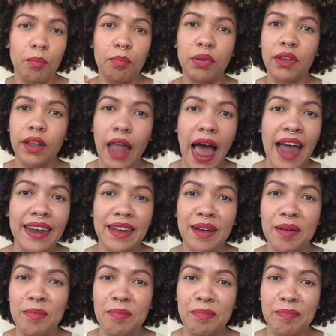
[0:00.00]

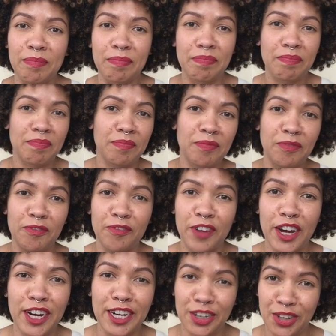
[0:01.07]
platinum,
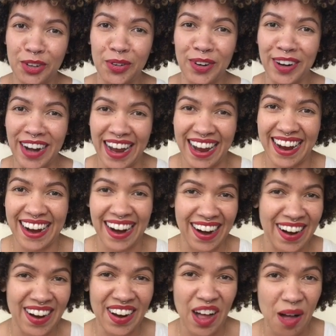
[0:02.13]
very short
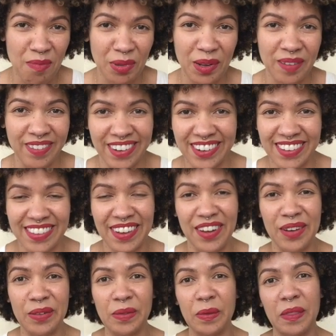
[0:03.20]
hair a couple of years
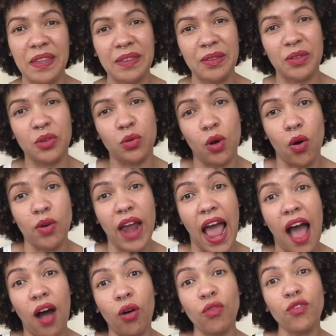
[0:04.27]
ago, so this has grown
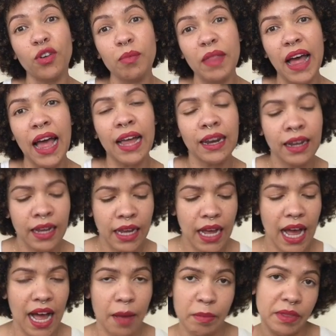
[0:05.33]
out from that,
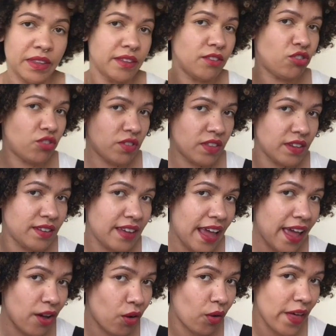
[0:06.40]
and this is just the
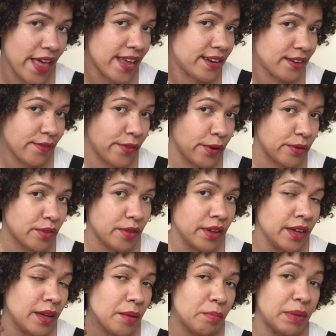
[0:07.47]
tail end of those
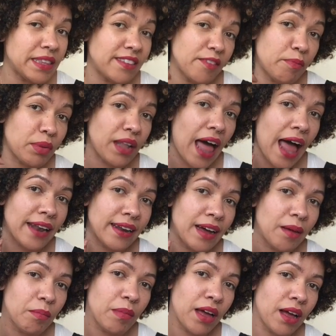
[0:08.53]
bits of
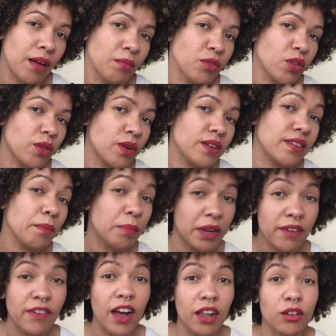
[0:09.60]
platinum. So there is a bit
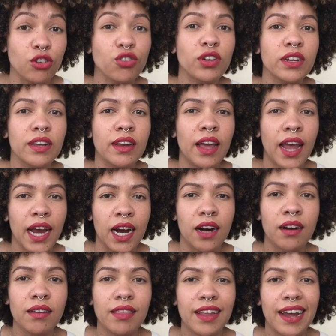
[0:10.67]
of color treated
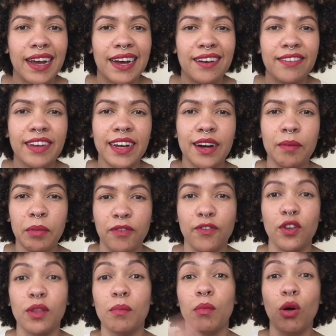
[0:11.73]
hair that I have here, but
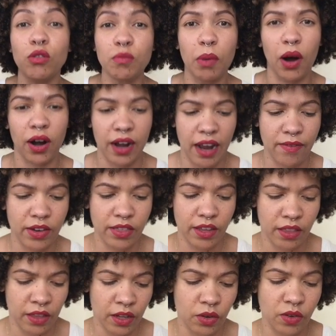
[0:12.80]
for the most part,
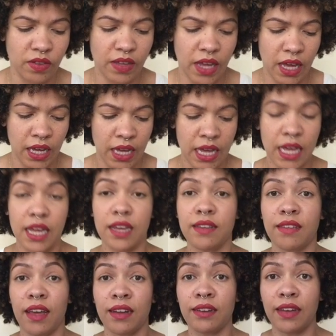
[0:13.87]
everything that you're seeing is